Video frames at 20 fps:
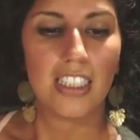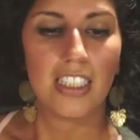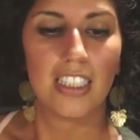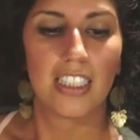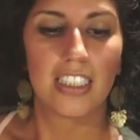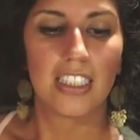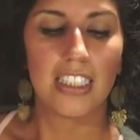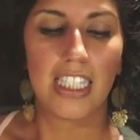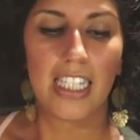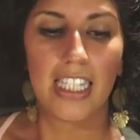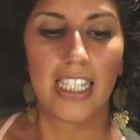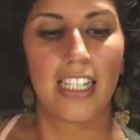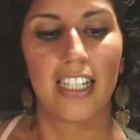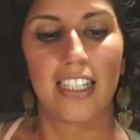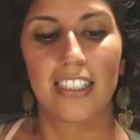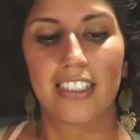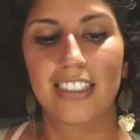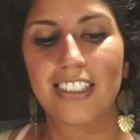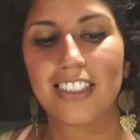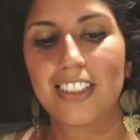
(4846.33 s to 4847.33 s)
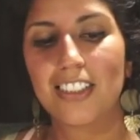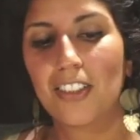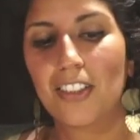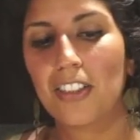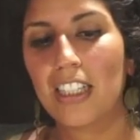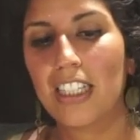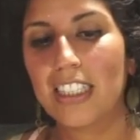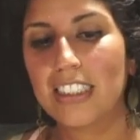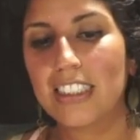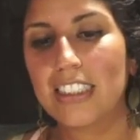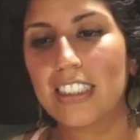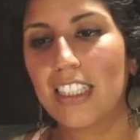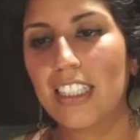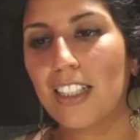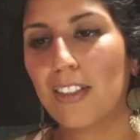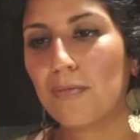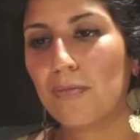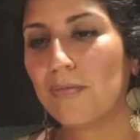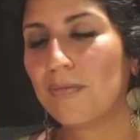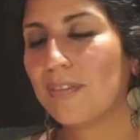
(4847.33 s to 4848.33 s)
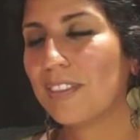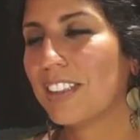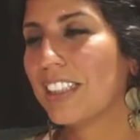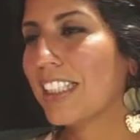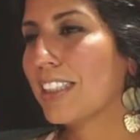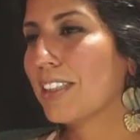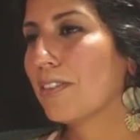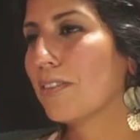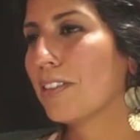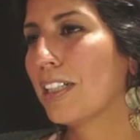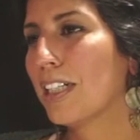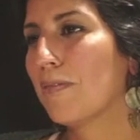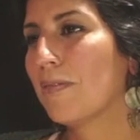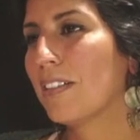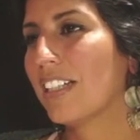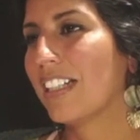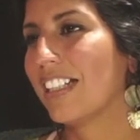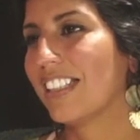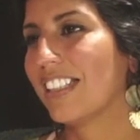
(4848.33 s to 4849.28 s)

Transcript: Yeah. So that's where I'm at.